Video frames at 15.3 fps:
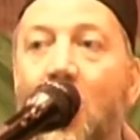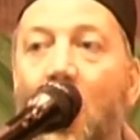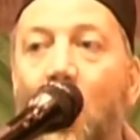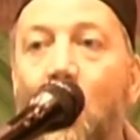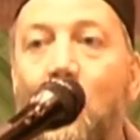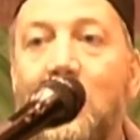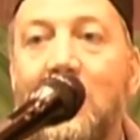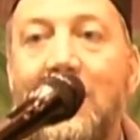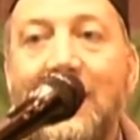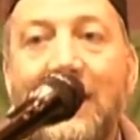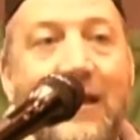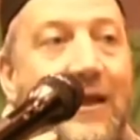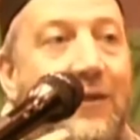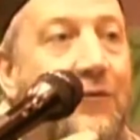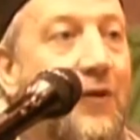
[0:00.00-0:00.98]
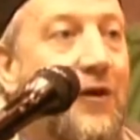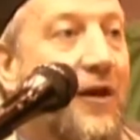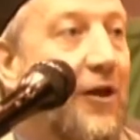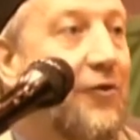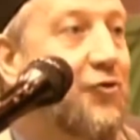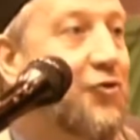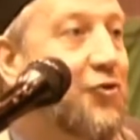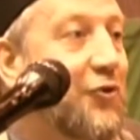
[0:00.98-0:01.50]
only in the
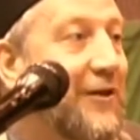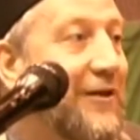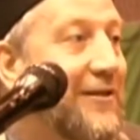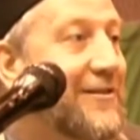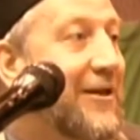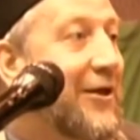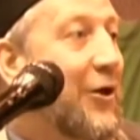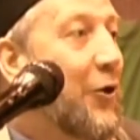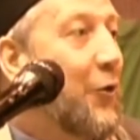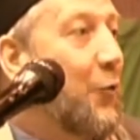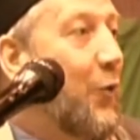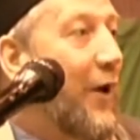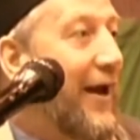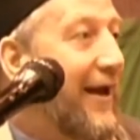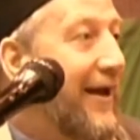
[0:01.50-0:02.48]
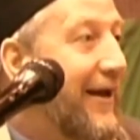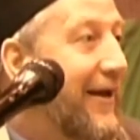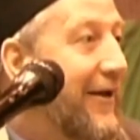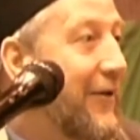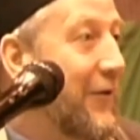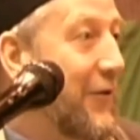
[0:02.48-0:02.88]
countries where